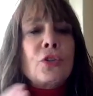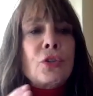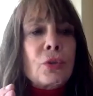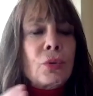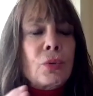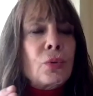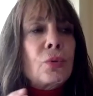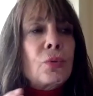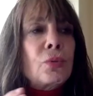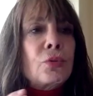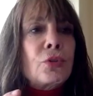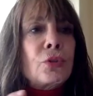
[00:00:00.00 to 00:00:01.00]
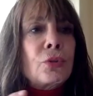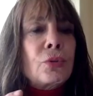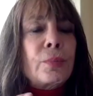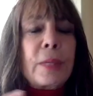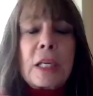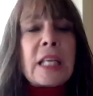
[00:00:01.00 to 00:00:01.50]
to to
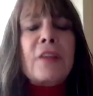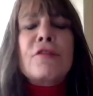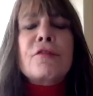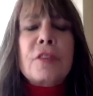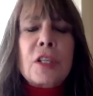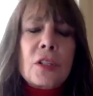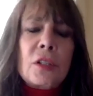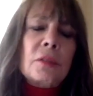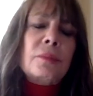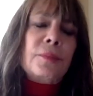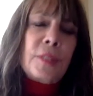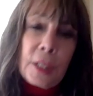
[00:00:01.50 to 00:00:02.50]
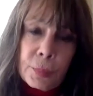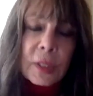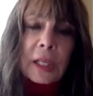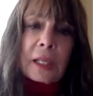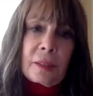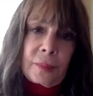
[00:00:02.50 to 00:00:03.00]
because I feel
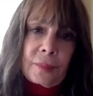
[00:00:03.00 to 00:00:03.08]
deeply.